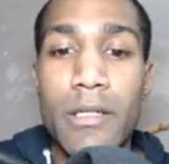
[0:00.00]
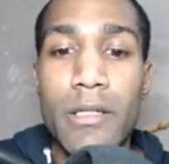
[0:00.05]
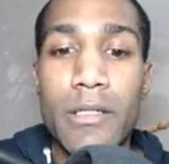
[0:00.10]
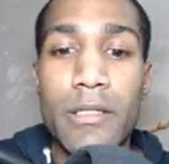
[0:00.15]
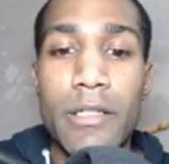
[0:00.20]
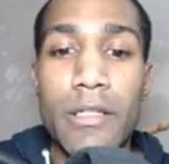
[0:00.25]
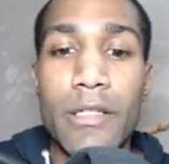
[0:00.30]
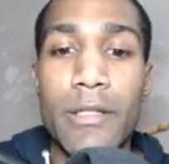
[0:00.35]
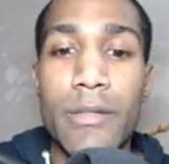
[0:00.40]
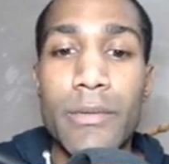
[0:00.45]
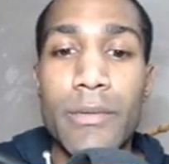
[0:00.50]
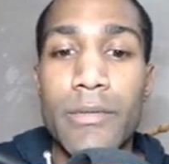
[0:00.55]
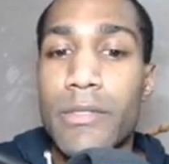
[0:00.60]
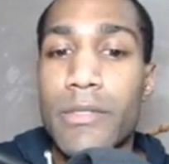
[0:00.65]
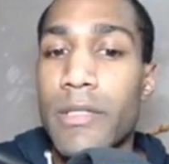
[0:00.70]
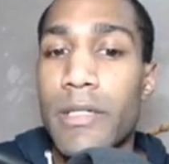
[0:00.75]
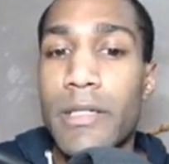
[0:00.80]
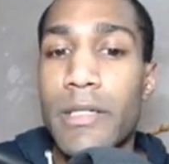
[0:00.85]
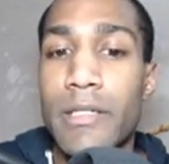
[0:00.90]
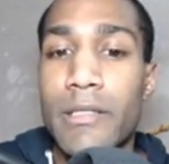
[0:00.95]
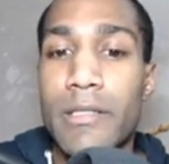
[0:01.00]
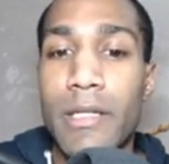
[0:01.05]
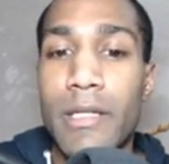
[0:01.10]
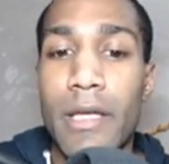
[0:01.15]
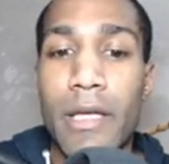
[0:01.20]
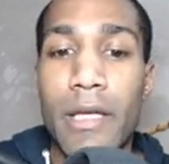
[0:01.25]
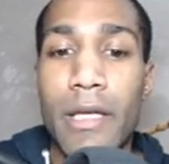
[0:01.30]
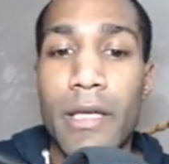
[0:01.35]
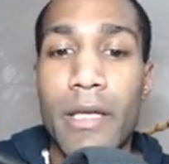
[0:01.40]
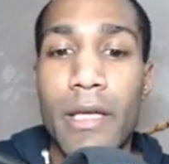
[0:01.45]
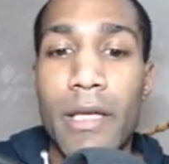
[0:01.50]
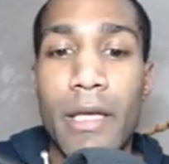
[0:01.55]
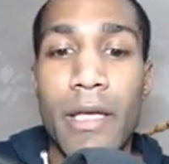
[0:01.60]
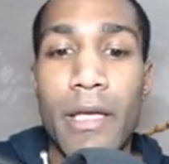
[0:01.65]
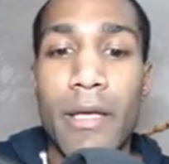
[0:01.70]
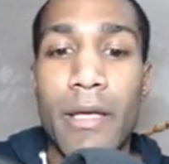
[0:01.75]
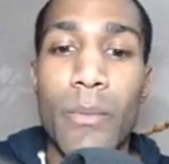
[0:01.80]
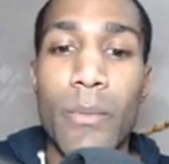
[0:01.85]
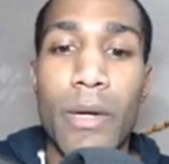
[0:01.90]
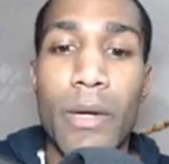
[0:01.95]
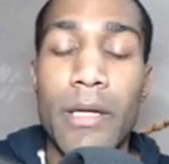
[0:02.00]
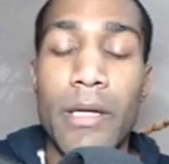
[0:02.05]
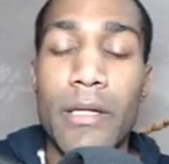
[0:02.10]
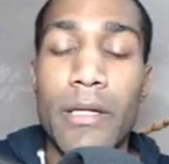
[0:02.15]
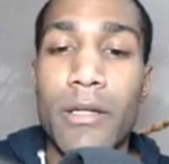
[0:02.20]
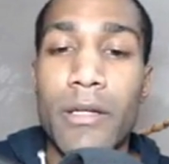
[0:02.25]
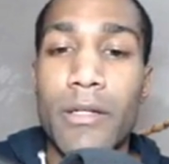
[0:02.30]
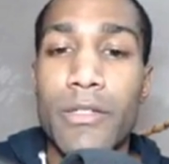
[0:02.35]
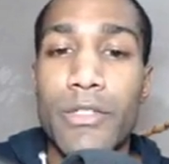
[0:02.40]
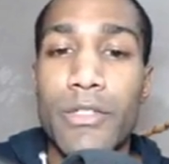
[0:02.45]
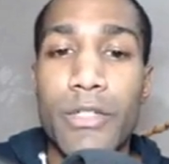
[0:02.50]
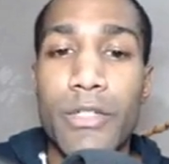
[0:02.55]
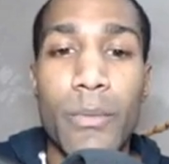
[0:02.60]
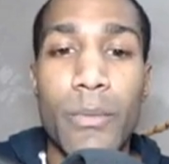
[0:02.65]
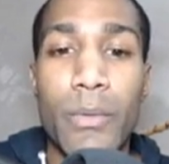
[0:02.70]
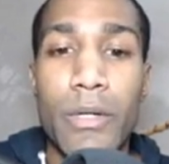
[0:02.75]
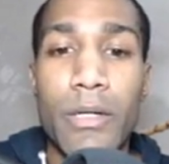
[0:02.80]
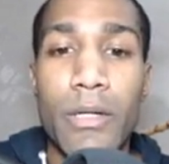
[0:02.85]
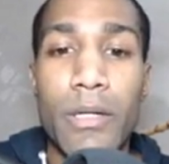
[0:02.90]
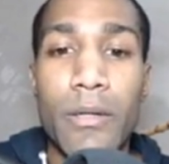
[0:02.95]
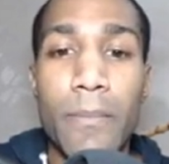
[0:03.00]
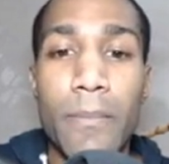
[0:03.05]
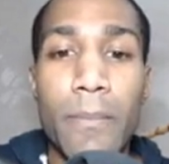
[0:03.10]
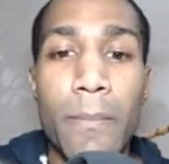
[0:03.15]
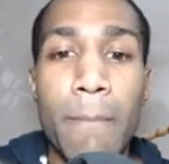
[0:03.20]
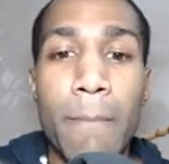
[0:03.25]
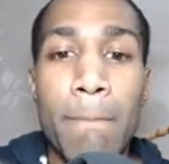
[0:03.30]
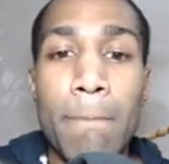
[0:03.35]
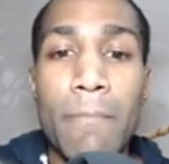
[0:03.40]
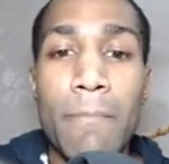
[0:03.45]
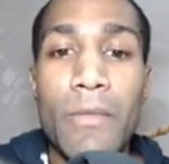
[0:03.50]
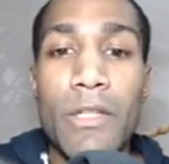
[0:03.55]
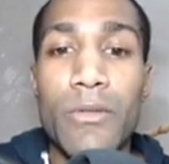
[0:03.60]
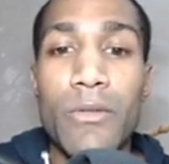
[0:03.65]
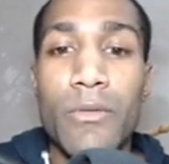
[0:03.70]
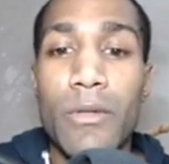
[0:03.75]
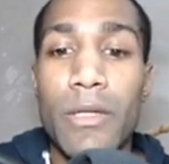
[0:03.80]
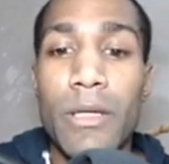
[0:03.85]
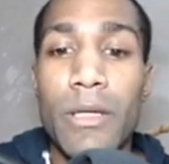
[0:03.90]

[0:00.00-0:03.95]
continue seeing it saying, hey, wait, are you sure you want to? It's really